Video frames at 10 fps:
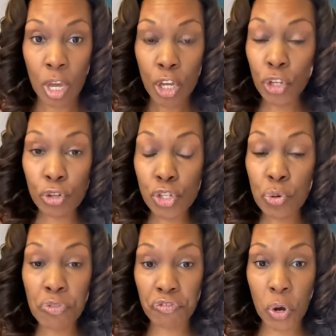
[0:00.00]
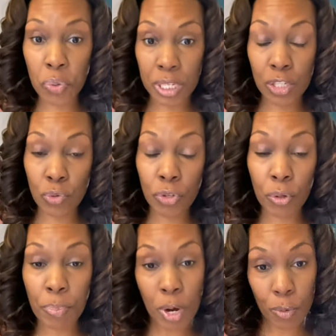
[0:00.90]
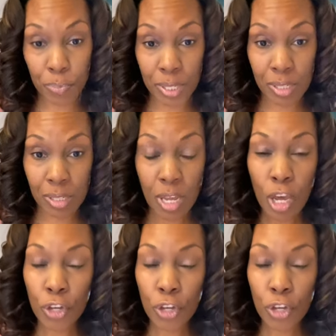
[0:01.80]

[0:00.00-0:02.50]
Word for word: You're too focused on your purpose.